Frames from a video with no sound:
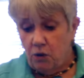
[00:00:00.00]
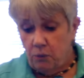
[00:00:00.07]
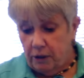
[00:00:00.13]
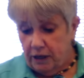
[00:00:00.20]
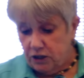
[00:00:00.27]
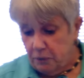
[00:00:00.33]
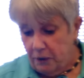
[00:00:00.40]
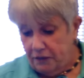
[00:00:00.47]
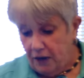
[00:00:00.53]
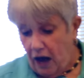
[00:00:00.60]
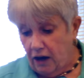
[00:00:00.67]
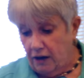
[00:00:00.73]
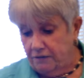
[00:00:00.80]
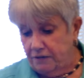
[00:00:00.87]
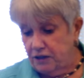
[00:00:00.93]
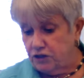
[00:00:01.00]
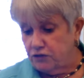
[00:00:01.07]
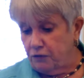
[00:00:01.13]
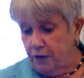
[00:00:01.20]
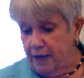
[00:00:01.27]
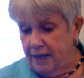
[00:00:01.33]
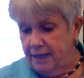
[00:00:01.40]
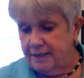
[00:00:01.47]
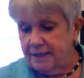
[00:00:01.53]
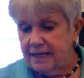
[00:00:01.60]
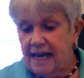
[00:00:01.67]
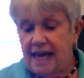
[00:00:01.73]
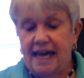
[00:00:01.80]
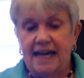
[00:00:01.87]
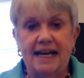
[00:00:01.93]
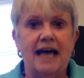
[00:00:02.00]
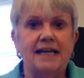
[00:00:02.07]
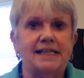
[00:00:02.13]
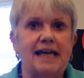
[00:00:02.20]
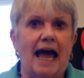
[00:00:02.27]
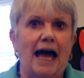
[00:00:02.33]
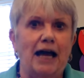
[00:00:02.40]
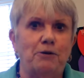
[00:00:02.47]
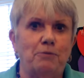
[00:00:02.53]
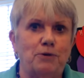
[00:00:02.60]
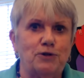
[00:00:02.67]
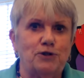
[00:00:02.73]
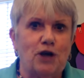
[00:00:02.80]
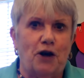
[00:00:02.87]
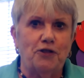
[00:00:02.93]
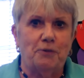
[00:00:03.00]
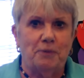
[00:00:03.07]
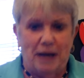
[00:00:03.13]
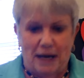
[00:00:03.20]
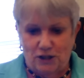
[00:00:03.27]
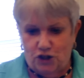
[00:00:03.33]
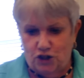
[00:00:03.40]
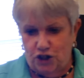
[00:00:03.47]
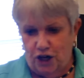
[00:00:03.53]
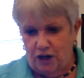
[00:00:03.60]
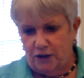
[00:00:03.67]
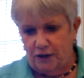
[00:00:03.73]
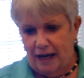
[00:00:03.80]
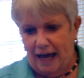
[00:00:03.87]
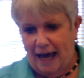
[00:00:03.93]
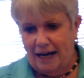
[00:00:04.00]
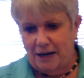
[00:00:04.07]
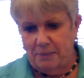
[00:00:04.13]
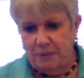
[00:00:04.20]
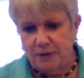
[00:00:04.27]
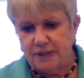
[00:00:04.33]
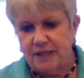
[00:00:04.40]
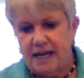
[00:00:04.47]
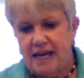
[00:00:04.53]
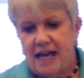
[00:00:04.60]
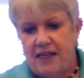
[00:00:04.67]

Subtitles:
when it's with all of its friends, it has animals on them. It has jungle animals.